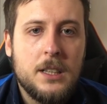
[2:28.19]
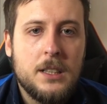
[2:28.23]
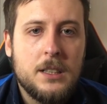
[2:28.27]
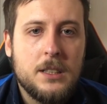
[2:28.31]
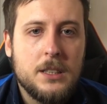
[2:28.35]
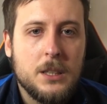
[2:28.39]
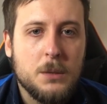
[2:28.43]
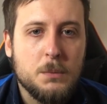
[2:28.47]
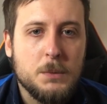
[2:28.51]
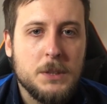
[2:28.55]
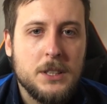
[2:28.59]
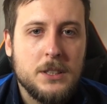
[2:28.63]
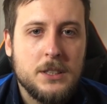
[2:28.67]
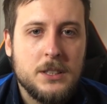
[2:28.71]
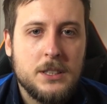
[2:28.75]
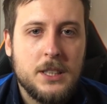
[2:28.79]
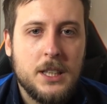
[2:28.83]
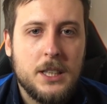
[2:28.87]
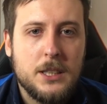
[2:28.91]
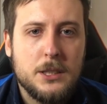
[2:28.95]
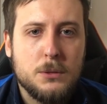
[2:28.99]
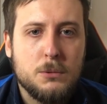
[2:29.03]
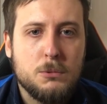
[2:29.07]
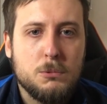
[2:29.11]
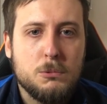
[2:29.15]
Then we can
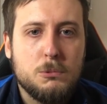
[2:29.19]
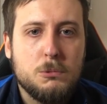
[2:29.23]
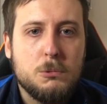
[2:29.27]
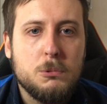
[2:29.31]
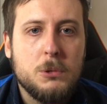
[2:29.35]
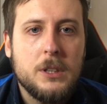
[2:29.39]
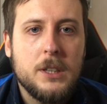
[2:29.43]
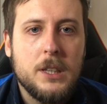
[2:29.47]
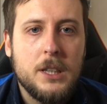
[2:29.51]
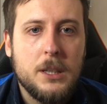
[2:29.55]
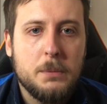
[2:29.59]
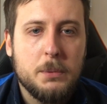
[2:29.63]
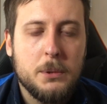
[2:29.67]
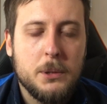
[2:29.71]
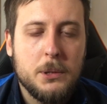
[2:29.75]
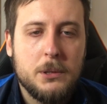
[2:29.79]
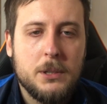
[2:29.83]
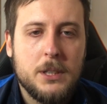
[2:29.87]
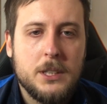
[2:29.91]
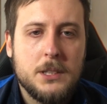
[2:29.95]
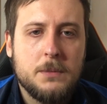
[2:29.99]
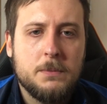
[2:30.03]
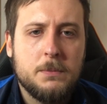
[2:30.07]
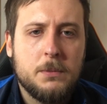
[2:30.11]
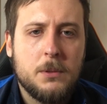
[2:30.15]
start to really
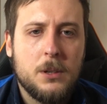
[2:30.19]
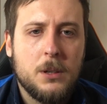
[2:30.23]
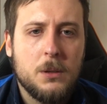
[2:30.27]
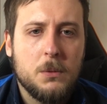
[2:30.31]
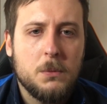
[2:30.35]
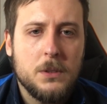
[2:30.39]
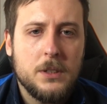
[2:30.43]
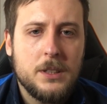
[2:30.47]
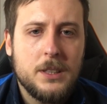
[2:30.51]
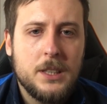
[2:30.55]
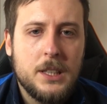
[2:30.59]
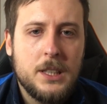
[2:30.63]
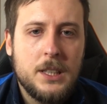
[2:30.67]
progress forward.